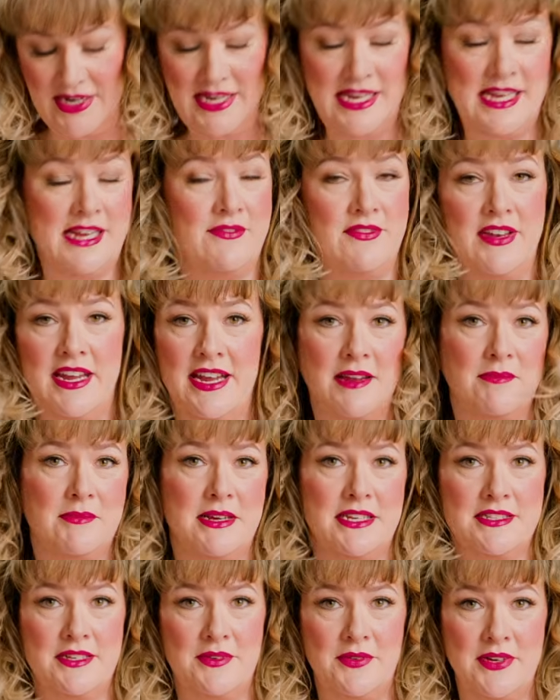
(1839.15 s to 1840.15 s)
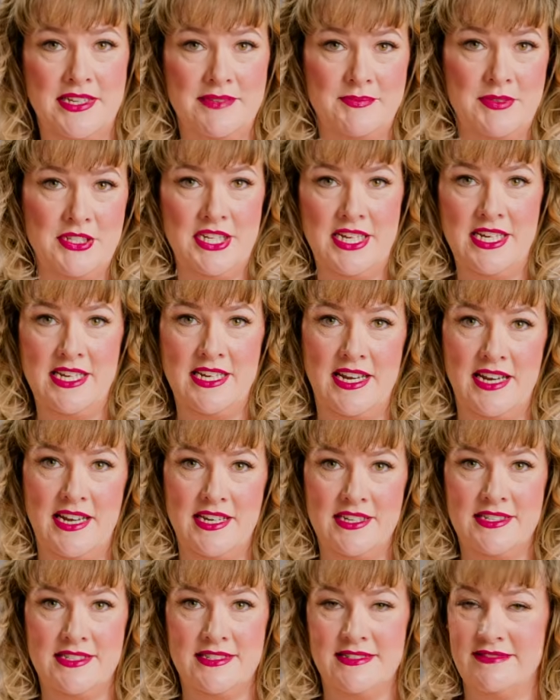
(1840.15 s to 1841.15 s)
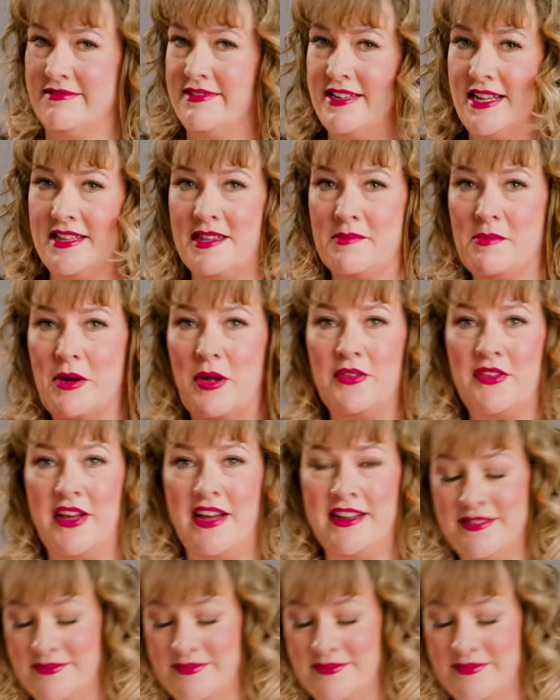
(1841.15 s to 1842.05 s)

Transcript: evening at my sewing machine and I just get them all done.